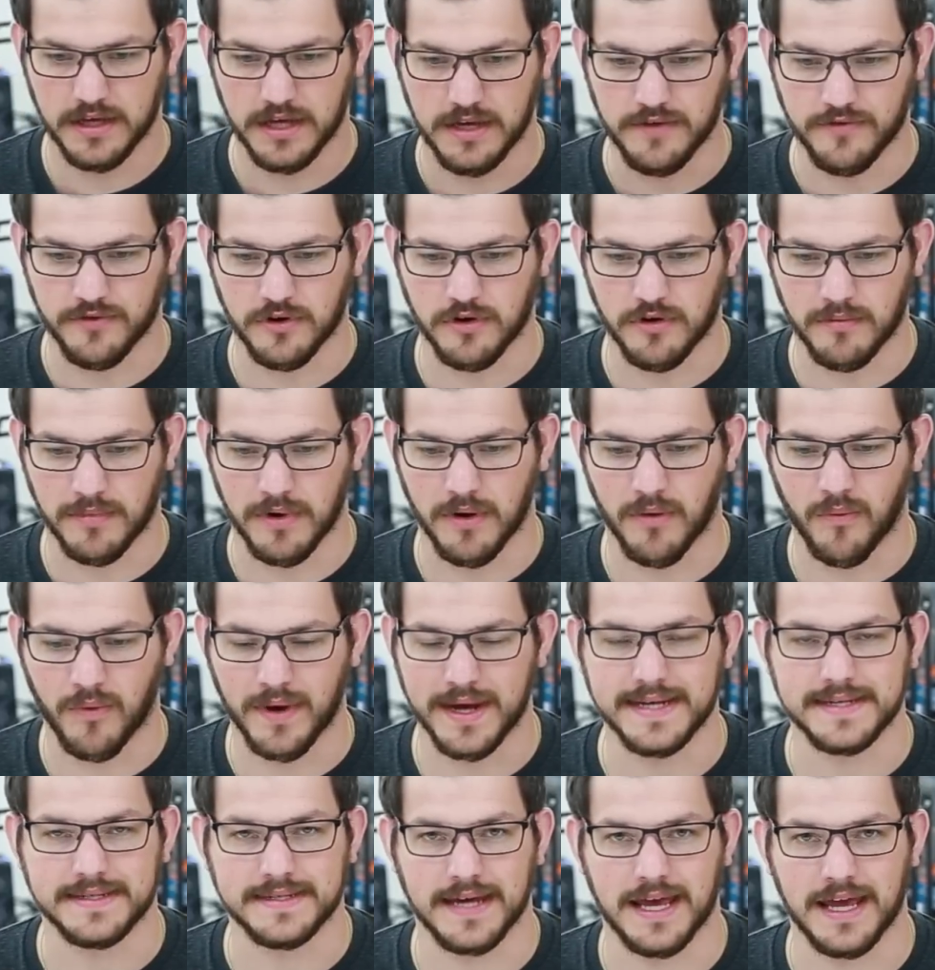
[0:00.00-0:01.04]
Even on my
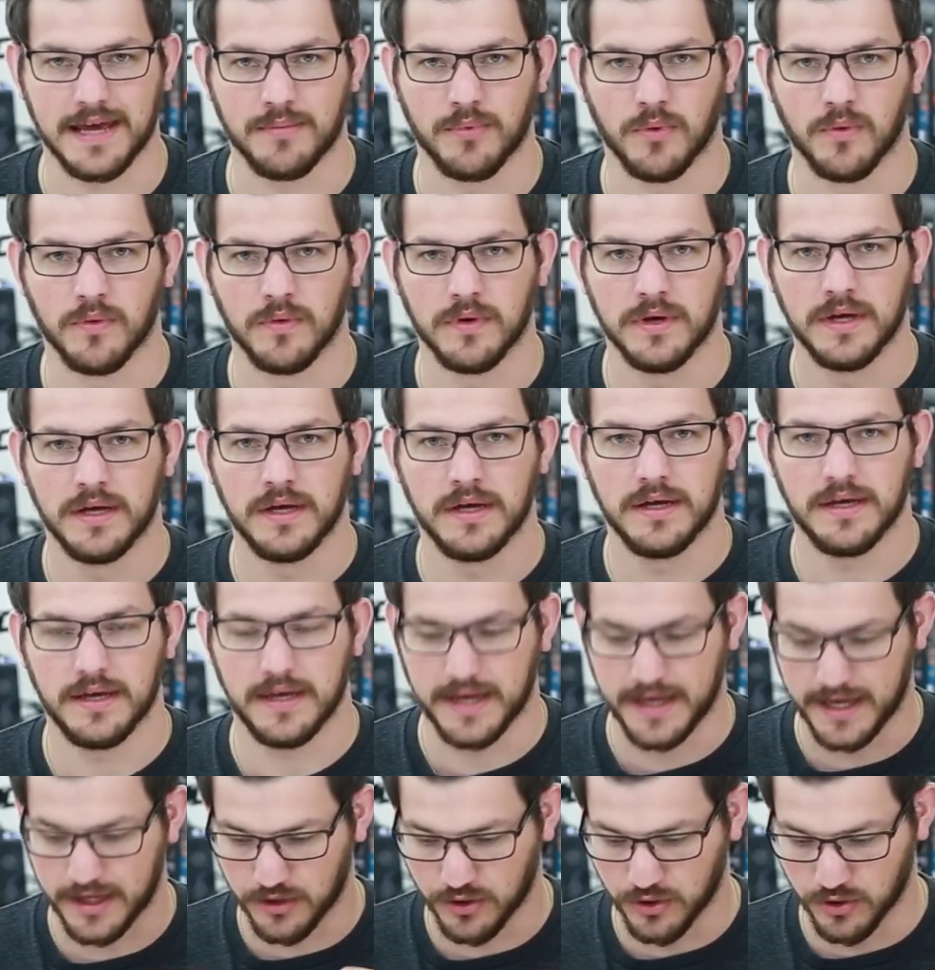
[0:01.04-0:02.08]
white table,
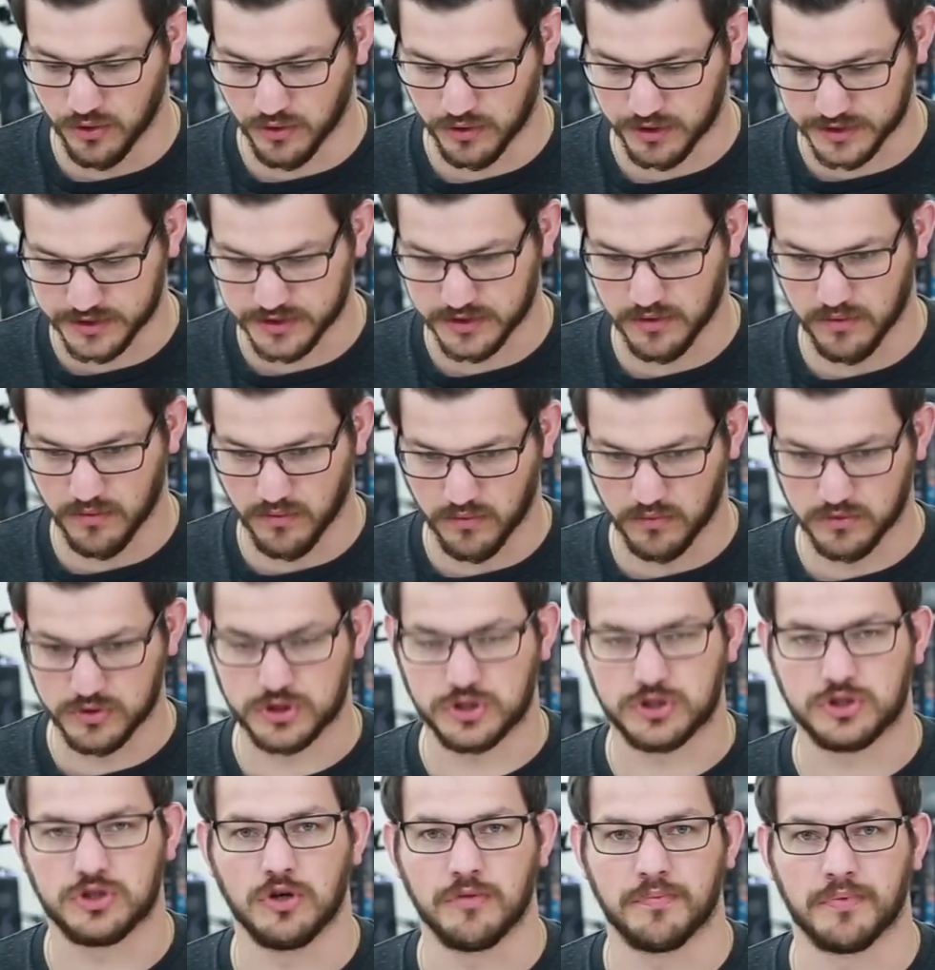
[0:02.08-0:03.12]
it looks
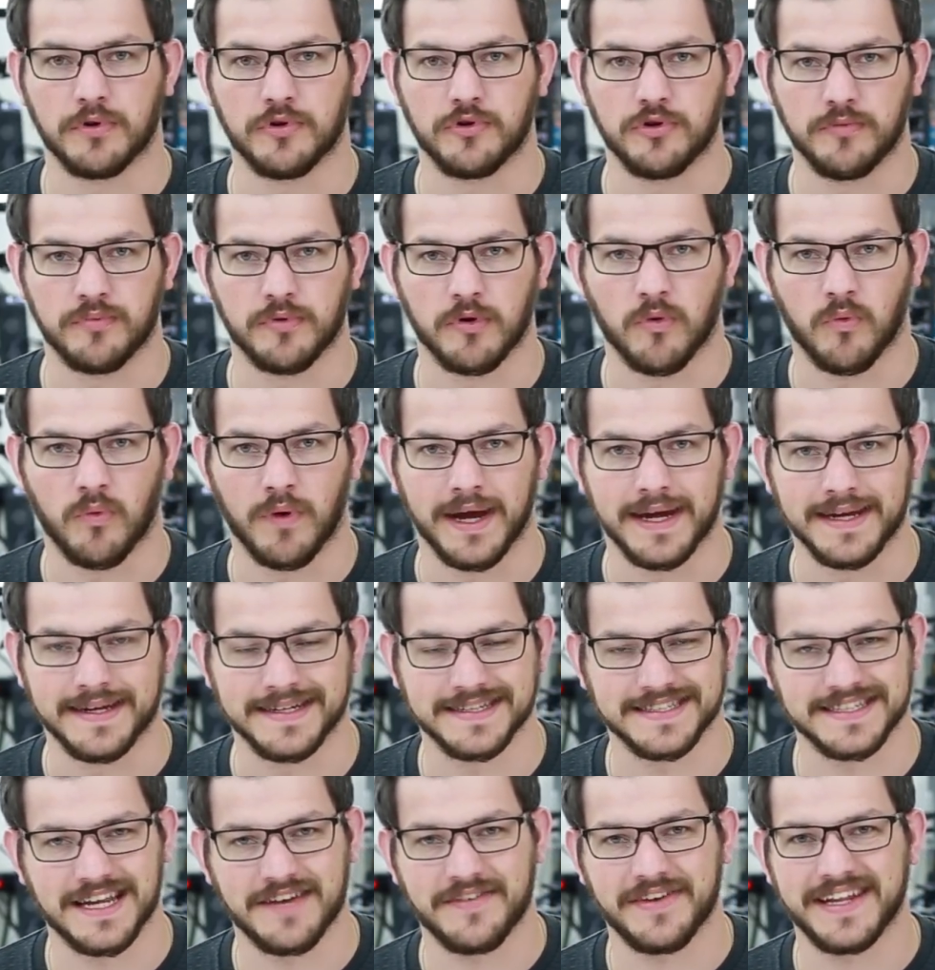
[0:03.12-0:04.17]
super duper white.
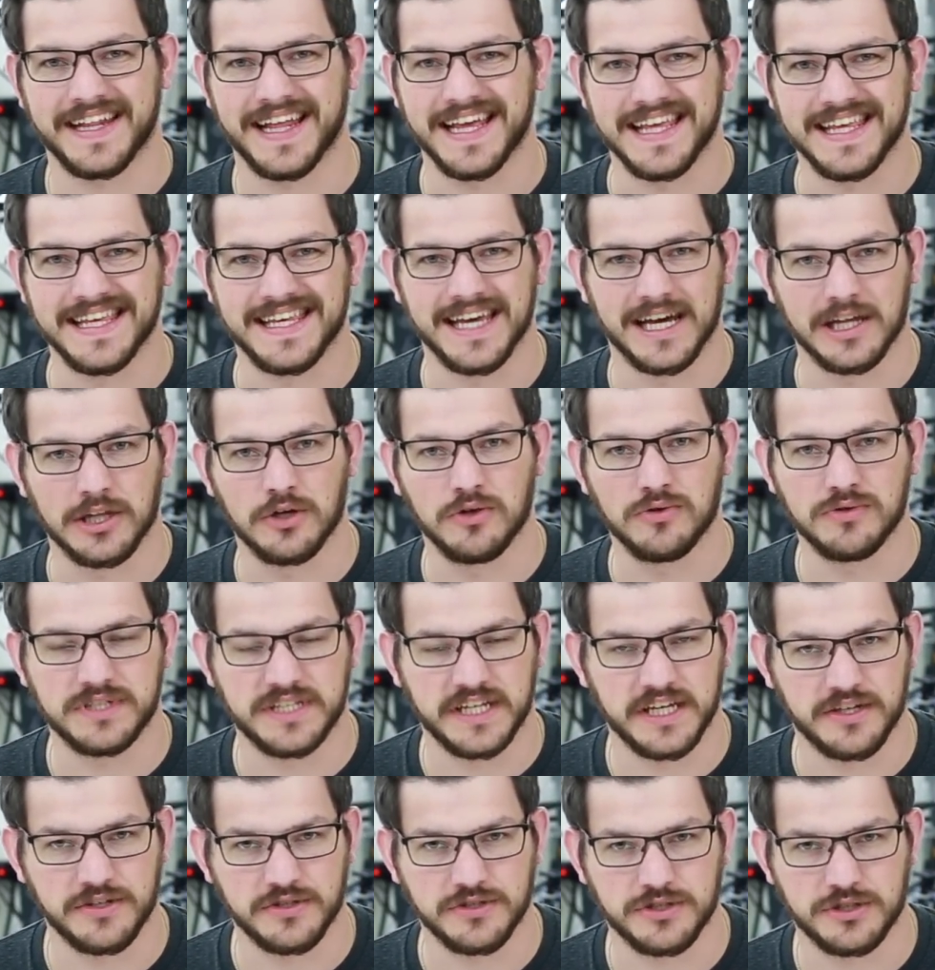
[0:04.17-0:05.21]
Doesn't have any of that yellow
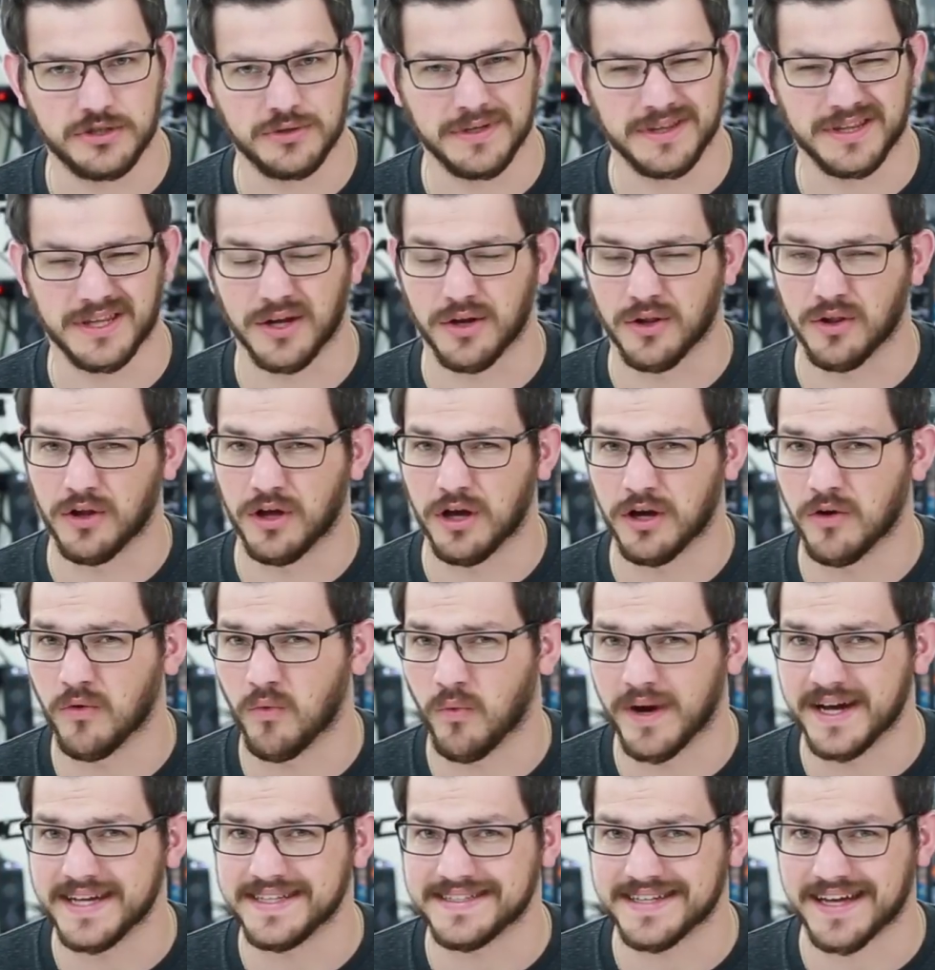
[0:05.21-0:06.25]
tinge to it that a lot of
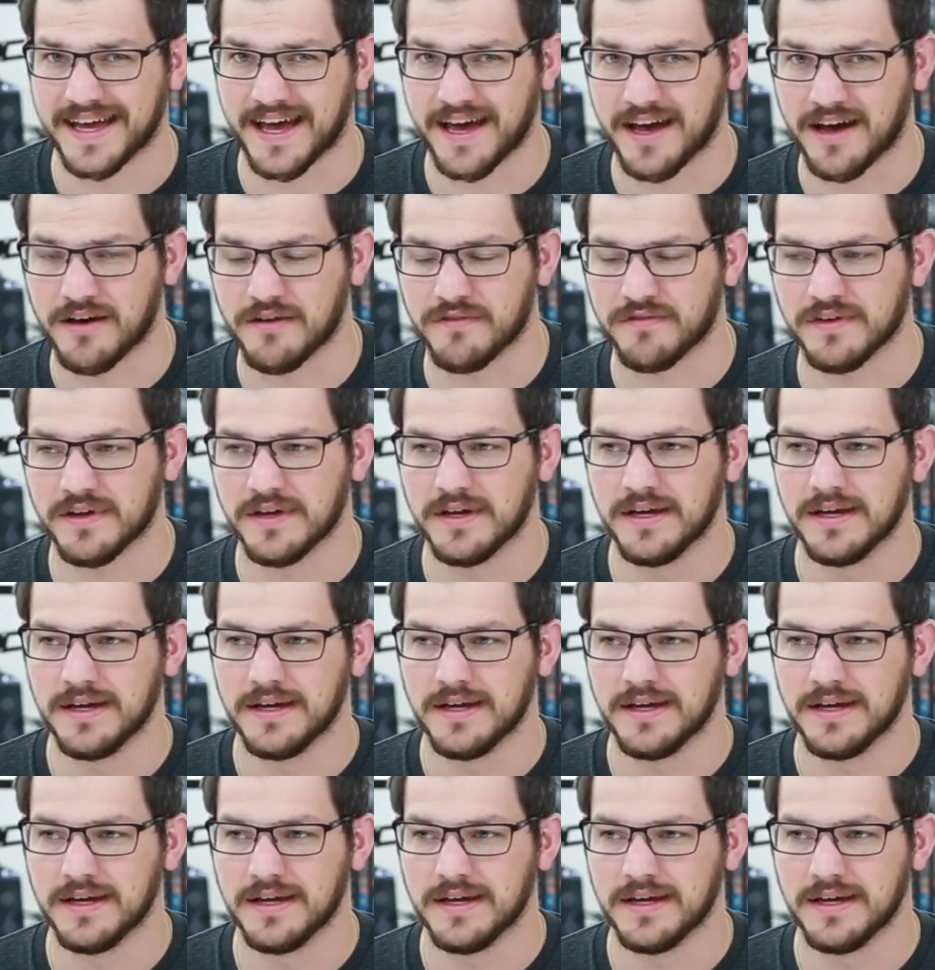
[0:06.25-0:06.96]
whites have.